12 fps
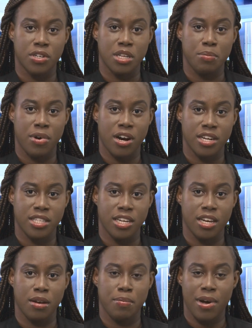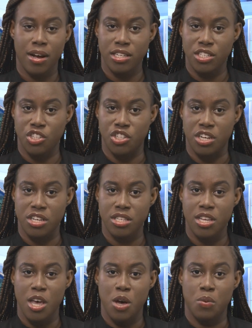departing passengers
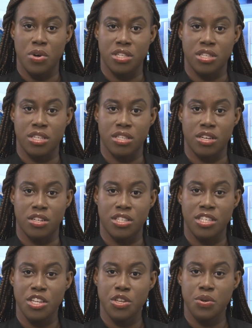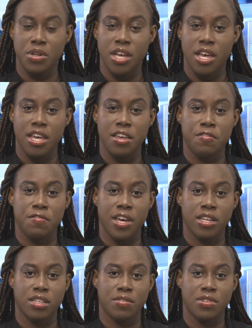was discontinued
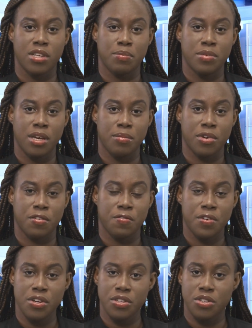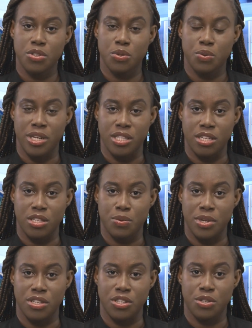effective September first, twenty
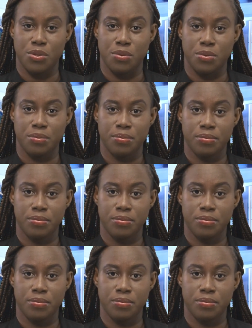twenty-two.